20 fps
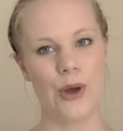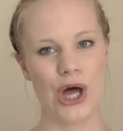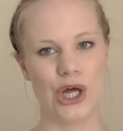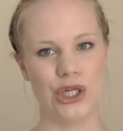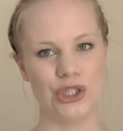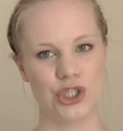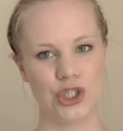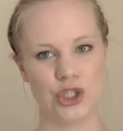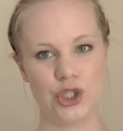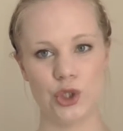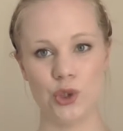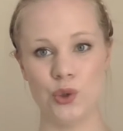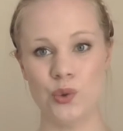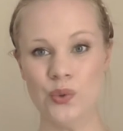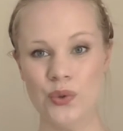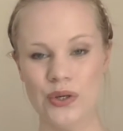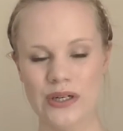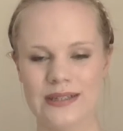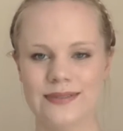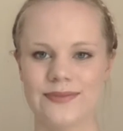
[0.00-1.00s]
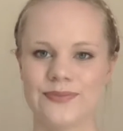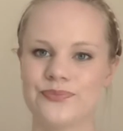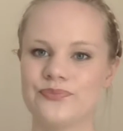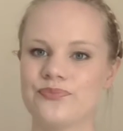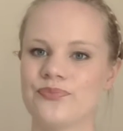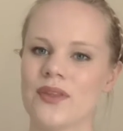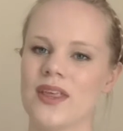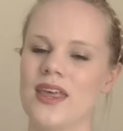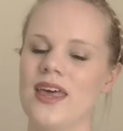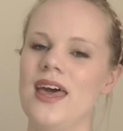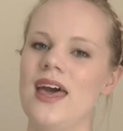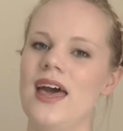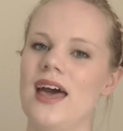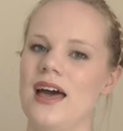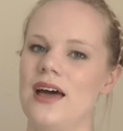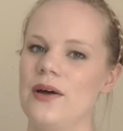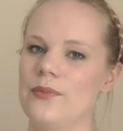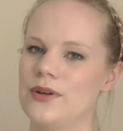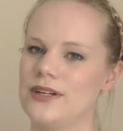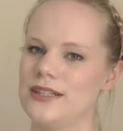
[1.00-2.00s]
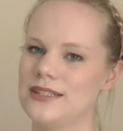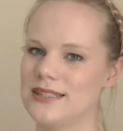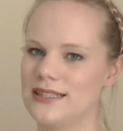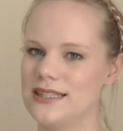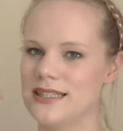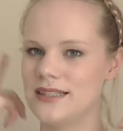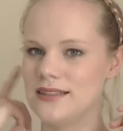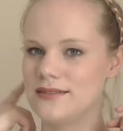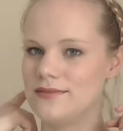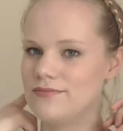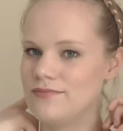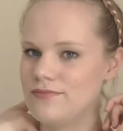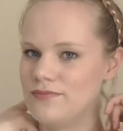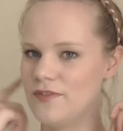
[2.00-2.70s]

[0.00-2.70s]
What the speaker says: part 2, because the